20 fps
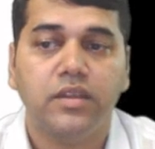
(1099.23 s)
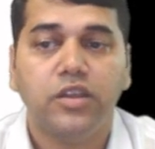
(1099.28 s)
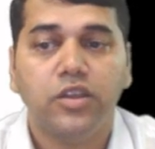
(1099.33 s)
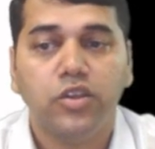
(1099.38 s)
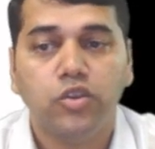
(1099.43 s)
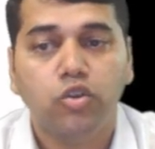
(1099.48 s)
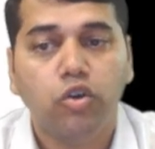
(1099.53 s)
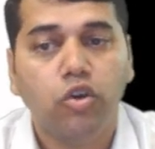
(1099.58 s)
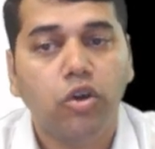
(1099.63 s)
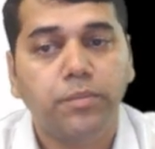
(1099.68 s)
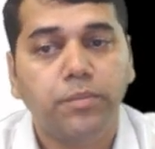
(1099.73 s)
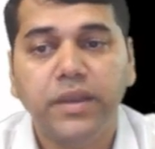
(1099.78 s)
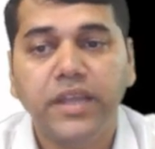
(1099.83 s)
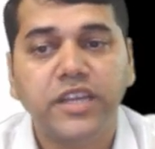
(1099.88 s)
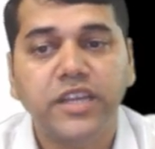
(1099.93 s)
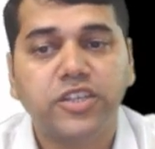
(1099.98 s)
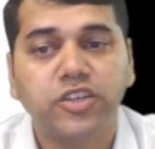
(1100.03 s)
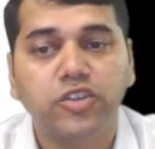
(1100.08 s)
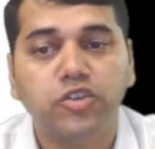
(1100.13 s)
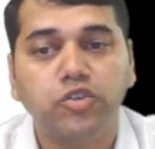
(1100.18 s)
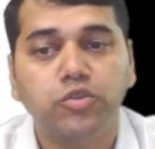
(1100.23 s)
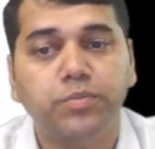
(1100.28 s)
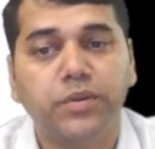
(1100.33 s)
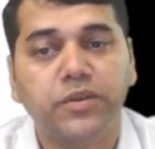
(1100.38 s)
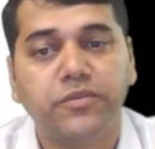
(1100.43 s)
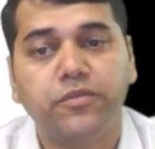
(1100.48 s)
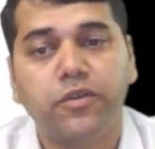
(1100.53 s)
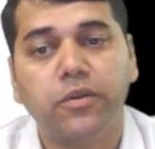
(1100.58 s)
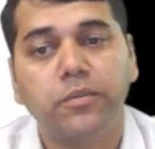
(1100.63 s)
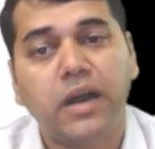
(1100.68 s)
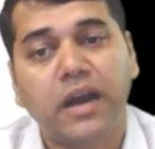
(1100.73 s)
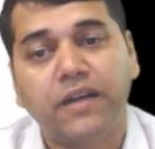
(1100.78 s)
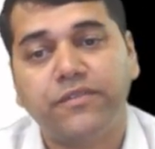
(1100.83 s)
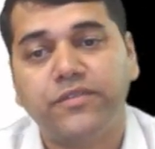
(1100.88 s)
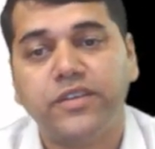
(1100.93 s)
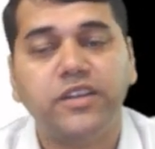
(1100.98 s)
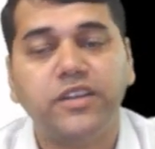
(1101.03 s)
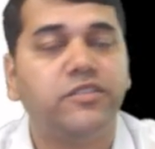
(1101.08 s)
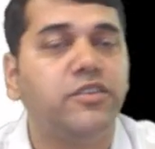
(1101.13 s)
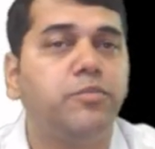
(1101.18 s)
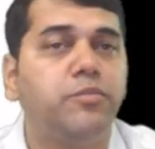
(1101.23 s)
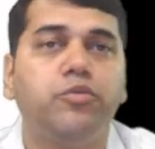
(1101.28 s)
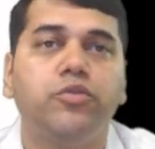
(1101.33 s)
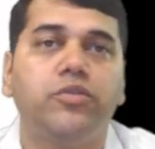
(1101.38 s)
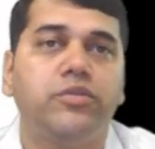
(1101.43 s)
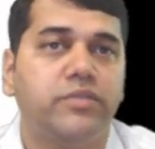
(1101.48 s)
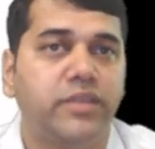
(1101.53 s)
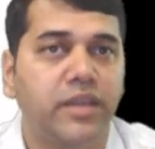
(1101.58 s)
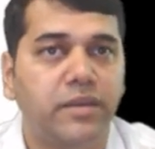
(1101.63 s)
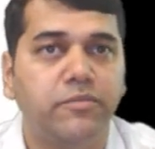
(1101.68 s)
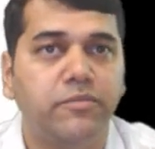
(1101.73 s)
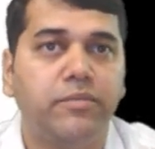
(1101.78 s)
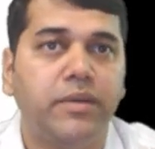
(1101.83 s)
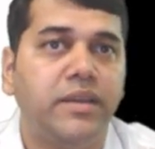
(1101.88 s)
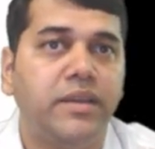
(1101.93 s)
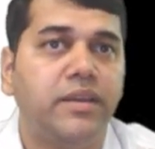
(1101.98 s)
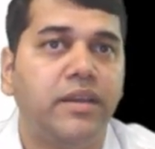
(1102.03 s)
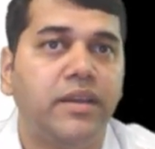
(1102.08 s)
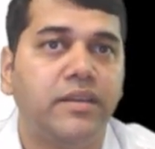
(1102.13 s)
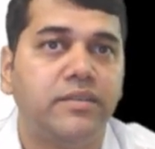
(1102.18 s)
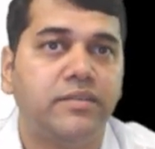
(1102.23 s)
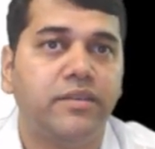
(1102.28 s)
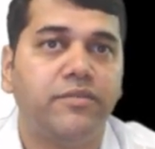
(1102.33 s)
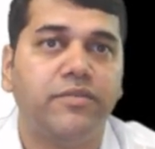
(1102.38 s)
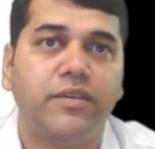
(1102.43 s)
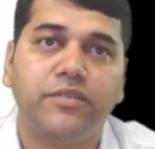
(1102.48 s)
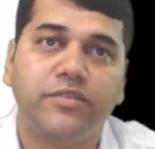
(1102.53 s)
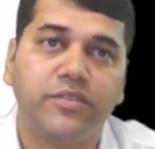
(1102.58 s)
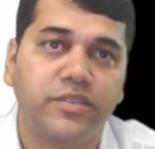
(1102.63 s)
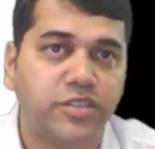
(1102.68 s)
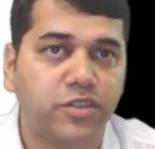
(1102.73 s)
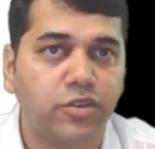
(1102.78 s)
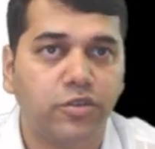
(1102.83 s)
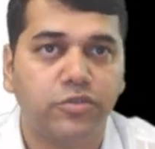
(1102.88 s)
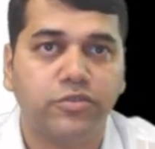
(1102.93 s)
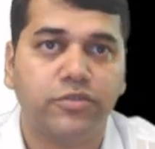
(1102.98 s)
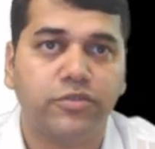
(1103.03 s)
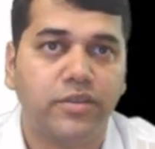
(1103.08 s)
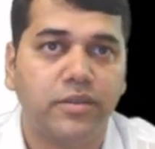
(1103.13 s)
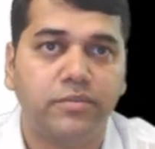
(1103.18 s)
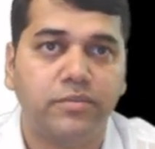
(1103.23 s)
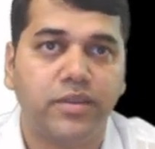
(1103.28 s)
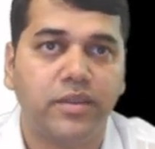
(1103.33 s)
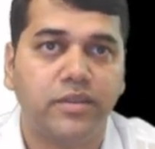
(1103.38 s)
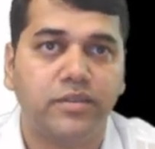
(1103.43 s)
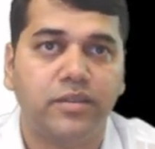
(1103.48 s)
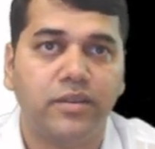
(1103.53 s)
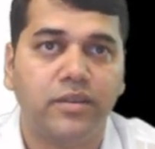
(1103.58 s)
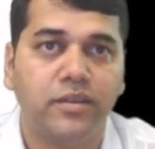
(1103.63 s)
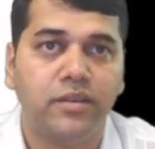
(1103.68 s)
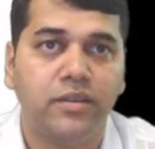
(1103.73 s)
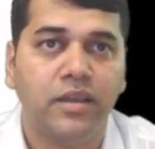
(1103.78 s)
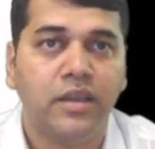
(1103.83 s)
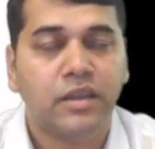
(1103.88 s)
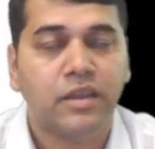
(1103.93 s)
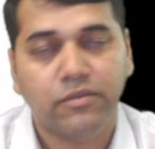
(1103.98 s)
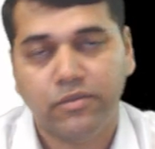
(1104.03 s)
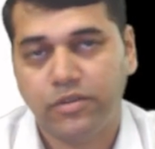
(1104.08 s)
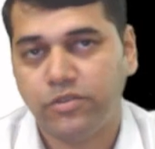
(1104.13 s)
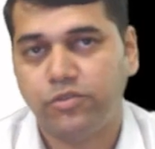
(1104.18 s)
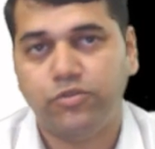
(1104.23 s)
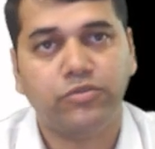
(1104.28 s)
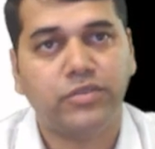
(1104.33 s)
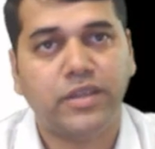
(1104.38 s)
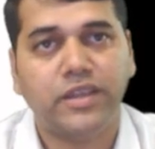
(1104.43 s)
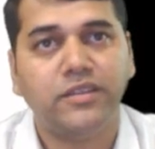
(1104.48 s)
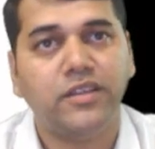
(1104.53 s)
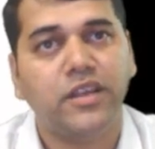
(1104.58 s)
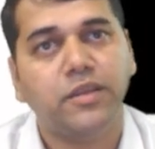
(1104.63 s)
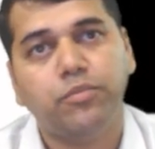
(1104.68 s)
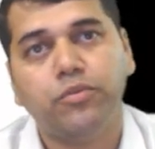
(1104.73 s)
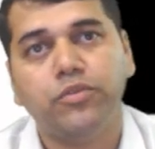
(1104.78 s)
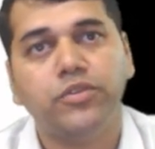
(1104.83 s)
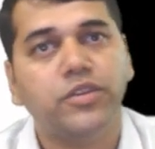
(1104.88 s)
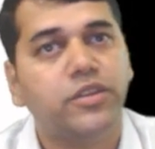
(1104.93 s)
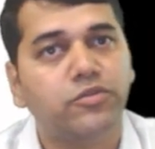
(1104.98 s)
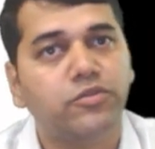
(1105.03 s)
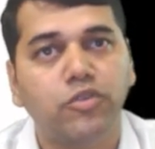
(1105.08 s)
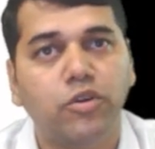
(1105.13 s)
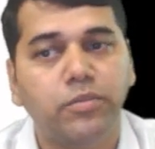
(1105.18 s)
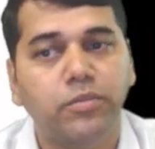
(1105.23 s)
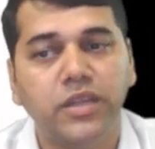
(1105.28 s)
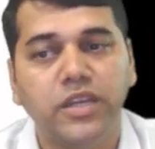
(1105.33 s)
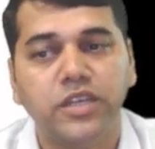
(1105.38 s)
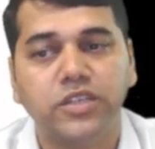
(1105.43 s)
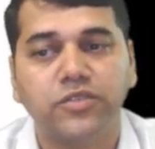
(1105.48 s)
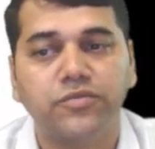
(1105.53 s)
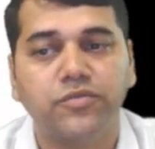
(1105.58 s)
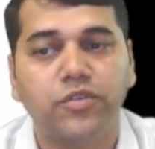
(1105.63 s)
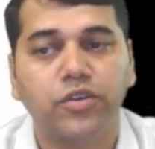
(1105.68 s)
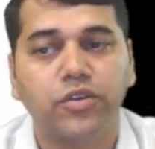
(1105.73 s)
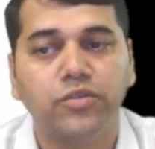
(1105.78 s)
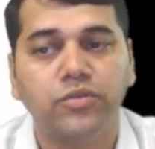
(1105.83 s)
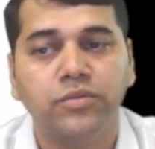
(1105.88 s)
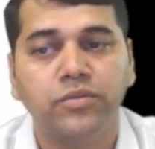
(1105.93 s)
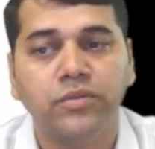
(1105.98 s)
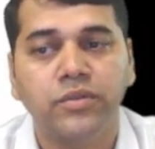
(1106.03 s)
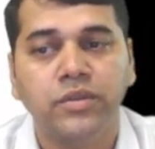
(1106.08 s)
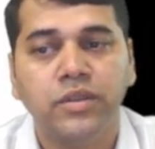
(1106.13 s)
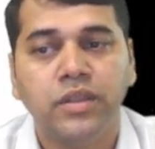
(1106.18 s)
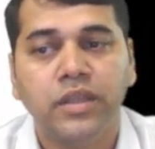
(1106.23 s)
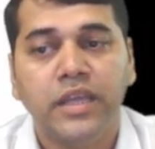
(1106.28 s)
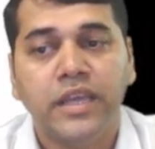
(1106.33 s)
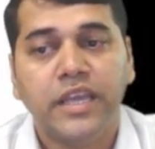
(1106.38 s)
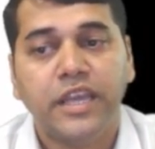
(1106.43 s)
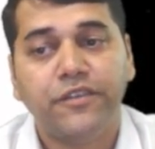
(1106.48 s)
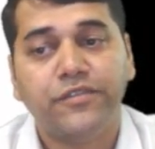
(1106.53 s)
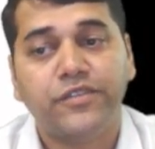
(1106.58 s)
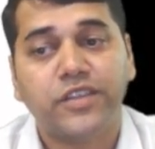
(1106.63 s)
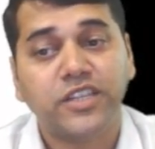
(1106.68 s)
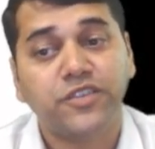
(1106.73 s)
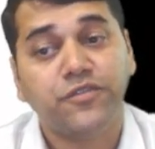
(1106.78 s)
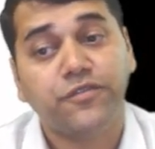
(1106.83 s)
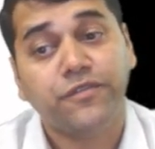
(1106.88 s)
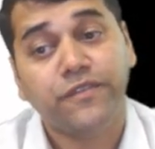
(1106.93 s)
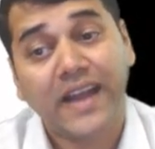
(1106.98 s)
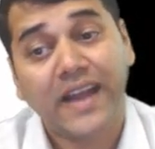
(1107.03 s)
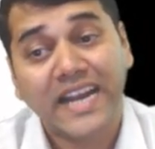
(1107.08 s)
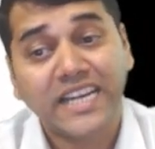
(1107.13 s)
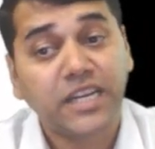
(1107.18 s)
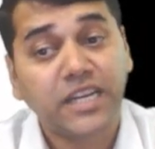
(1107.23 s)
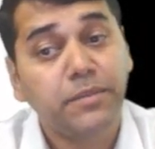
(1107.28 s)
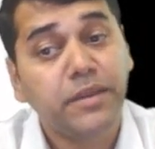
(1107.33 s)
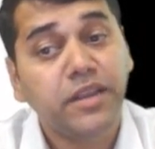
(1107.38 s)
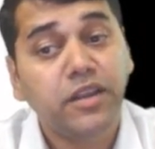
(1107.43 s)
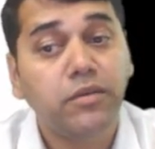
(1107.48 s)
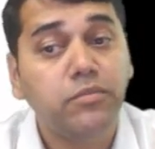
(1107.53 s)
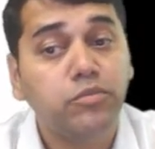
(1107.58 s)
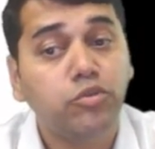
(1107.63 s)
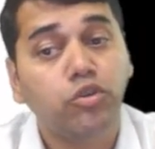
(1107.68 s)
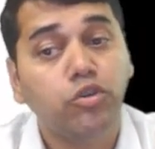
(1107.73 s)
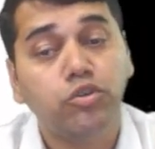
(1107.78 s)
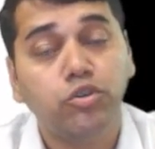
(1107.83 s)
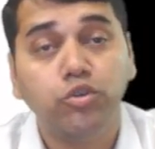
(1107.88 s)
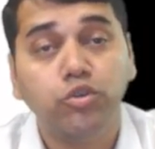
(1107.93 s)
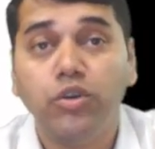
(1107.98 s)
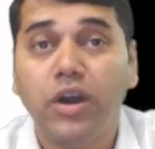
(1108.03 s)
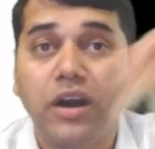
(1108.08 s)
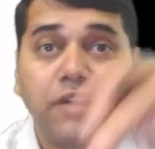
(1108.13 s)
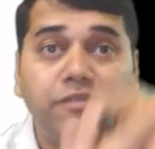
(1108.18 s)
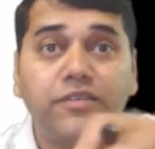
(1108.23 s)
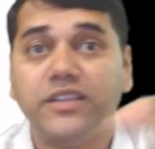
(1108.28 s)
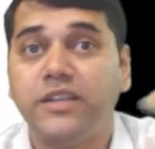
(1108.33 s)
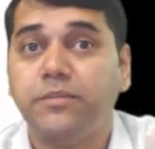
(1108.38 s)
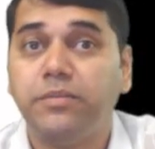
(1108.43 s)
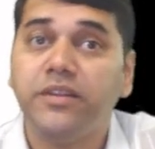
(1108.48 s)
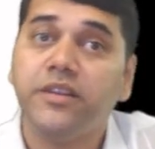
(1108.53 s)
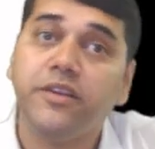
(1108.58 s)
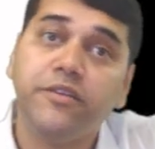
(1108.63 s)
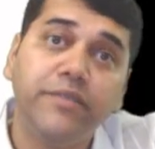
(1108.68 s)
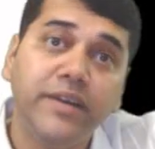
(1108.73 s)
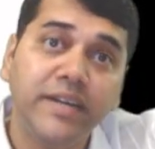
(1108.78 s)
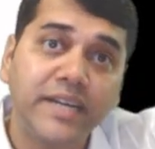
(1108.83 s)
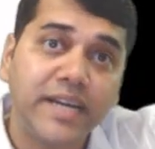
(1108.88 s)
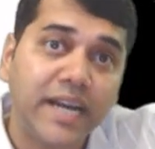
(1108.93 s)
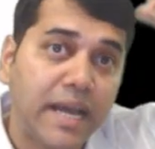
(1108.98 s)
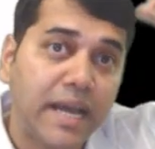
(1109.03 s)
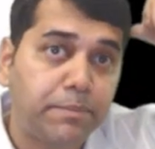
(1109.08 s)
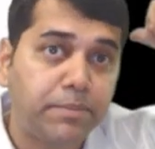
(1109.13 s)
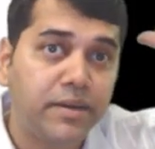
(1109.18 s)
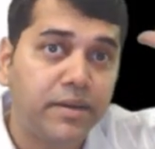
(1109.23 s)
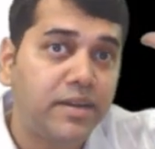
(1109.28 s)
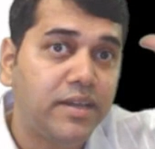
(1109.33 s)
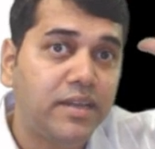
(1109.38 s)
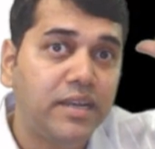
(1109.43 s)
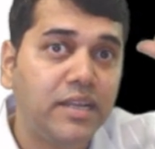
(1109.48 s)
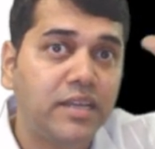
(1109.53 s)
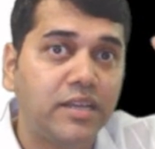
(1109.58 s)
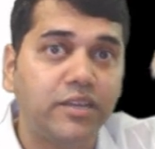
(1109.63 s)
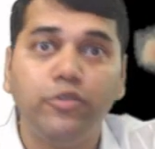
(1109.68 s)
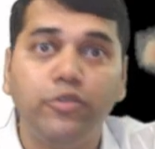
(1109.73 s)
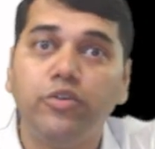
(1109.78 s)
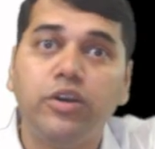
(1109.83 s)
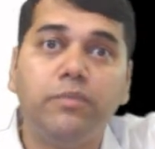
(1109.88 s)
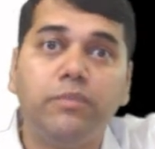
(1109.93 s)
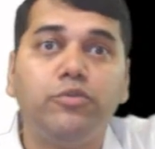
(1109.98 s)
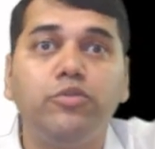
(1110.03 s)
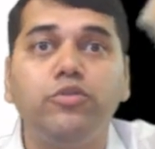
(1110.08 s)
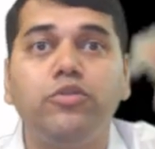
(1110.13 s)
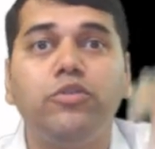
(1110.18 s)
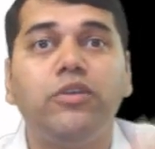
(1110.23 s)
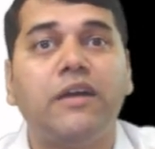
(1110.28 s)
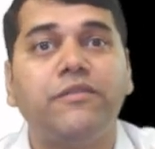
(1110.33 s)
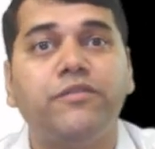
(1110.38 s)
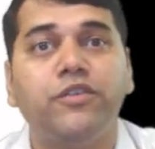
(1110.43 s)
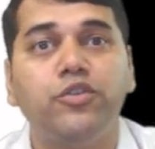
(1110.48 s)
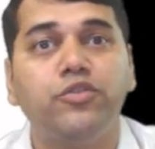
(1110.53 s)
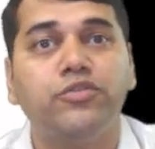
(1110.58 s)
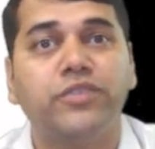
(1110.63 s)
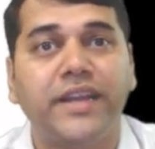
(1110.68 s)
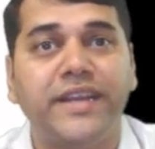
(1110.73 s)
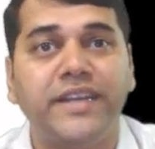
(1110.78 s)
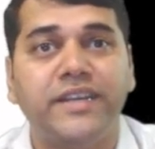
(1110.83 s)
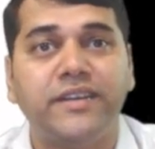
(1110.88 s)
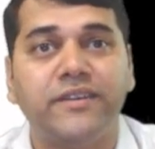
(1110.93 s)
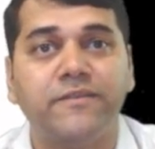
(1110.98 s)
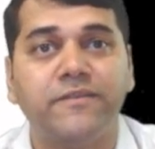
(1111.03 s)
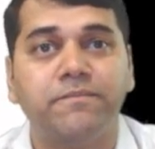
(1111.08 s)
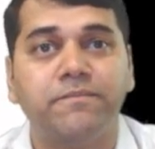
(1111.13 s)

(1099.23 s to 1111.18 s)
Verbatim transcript: No obligation to perform after his report, same my SA 560 also same, same thing. Once you sign the report, there is no obligation for you. If such fact become known to you after, means event that happened earlier, you come to know after you sign.